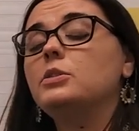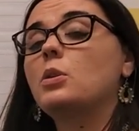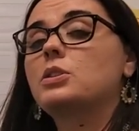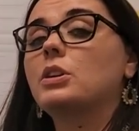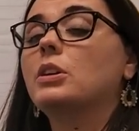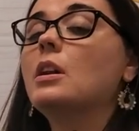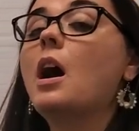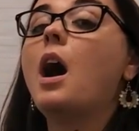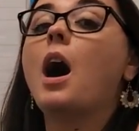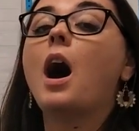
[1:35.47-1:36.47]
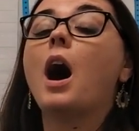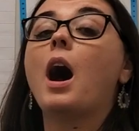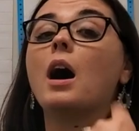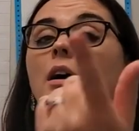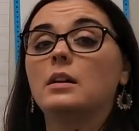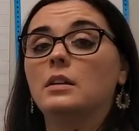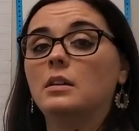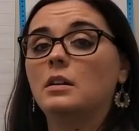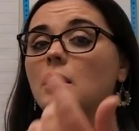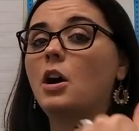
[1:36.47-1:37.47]
your turn. H,
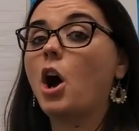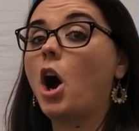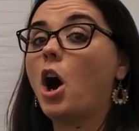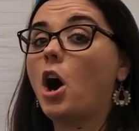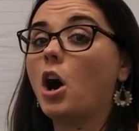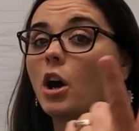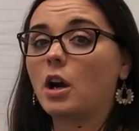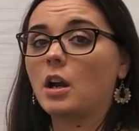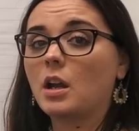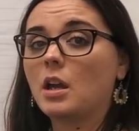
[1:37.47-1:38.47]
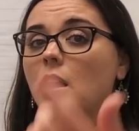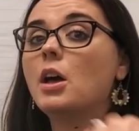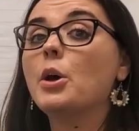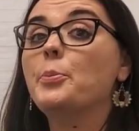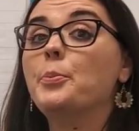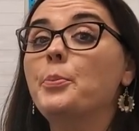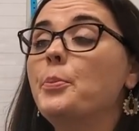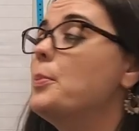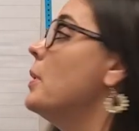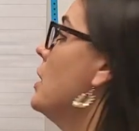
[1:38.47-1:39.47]
R,
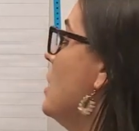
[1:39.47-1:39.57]
mm,